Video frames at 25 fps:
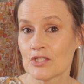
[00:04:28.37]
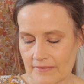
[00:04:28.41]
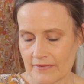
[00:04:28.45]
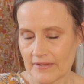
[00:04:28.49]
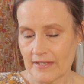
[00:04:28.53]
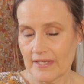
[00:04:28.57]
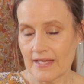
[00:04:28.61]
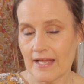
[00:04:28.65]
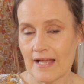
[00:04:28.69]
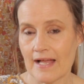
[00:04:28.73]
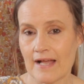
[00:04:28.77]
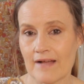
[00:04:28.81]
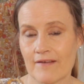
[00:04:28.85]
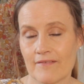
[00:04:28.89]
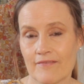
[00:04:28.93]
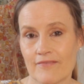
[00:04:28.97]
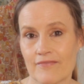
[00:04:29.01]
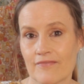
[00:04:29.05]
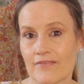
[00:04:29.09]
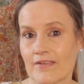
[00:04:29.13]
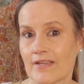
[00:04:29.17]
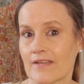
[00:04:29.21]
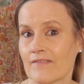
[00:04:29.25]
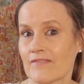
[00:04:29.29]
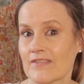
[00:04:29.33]
They have,
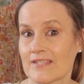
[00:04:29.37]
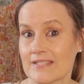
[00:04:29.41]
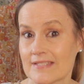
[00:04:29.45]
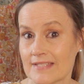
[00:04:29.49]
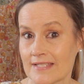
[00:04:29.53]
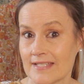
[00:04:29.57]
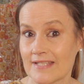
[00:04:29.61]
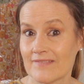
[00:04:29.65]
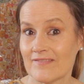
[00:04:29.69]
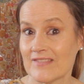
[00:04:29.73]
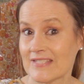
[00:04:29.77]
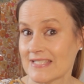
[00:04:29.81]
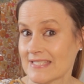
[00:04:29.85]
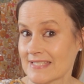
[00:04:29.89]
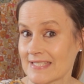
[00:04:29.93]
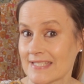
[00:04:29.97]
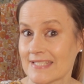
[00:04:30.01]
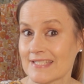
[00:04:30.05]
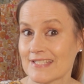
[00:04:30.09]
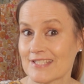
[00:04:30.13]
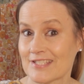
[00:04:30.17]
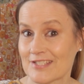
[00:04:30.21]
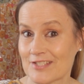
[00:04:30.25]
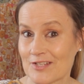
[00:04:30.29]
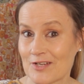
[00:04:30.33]
if it's still, if it's still
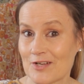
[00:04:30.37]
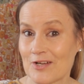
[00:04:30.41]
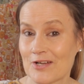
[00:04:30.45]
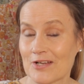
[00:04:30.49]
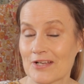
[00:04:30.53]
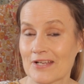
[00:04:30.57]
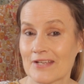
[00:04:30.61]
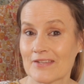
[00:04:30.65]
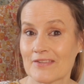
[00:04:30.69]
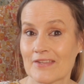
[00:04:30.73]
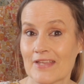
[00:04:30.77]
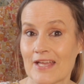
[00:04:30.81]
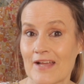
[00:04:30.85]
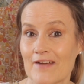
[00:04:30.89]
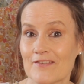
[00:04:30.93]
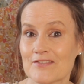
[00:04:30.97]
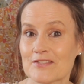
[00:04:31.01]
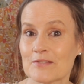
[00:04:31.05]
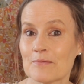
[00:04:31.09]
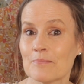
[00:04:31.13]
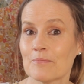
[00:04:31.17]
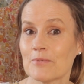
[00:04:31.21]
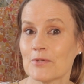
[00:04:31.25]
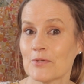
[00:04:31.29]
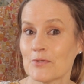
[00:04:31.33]
in stock, they have
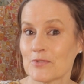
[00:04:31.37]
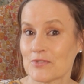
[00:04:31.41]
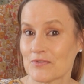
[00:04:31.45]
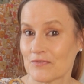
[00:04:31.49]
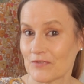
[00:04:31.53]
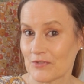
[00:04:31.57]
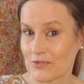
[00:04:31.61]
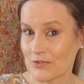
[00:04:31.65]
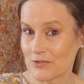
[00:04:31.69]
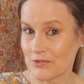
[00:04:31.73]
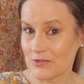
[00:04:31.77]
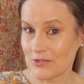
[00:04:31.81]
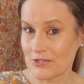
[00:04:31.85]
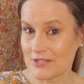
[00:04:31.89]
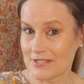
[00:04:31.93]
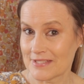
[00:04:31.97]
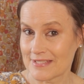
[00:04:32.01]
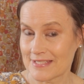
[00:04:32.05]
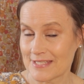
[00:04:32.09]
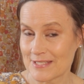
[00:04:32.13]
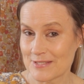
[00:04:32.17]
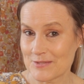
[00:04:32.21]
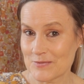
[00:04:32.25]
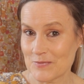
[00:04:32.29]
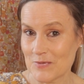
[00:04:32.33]
some beautiful
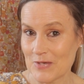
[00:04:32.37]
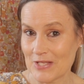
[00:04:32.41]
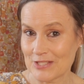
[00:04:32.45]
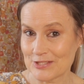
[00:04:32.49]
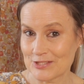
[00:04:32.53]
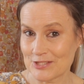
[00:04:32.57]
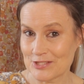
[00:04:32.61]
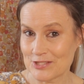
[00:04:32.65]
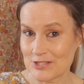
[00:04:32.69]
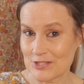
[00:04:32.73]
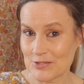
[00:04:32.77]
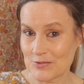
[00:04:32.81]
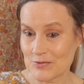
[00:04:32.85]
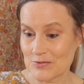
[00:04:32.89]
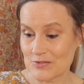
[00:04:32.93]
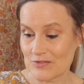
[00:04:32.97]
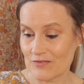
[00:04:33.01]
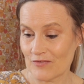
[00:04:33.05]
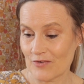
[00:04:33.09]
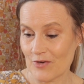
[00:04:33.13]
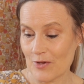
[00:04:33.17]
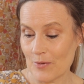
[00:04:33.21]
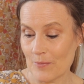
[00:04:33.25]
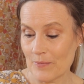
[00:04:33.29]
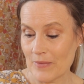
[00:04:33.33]
colours as well to choose
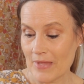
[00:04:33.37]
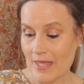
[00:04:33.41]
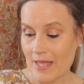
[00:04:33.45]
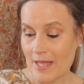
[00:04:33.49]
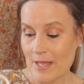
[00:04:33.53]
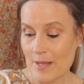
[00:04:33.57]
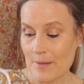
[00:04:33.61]
from.